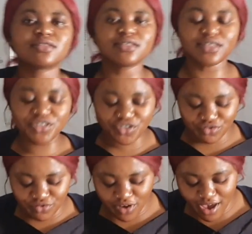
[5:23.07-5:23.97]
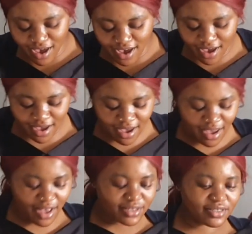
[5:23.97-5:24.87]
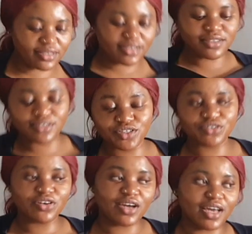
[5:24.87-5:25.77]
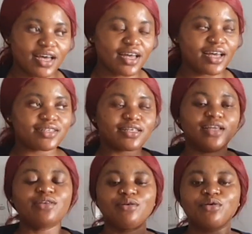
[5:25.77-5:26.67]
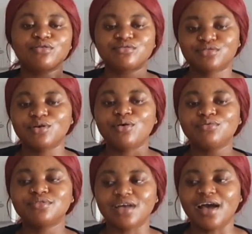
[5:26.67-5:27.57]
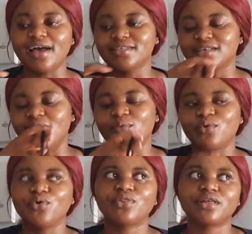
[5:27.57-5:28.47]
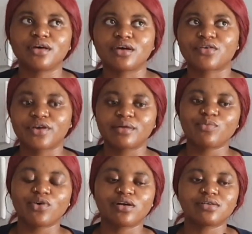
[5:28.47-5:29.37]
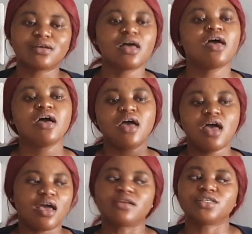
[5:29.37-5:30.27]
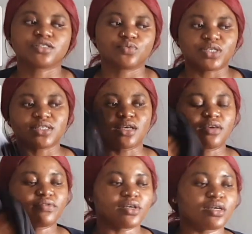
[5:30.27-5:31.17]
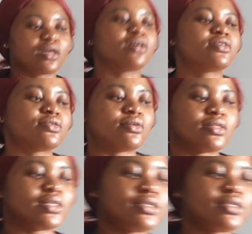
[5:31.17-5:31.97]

this is the dress this is the dress it looks so nice i wore the cream one and it just wasn't giving so